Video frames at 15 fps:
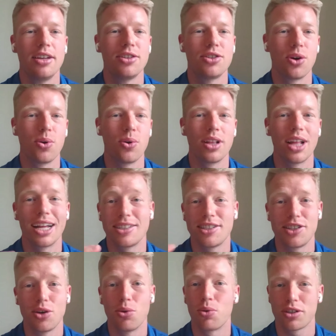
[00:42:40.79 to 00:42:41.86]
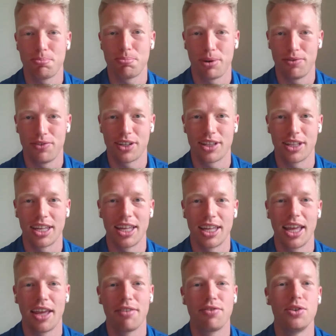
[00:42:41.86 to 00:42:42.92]
So it still works
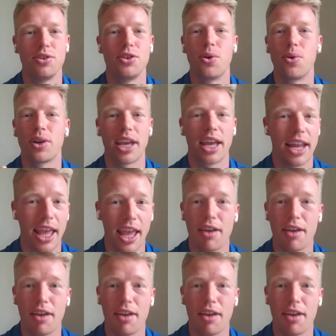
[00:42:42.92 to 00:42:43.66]
perfectly if you don't get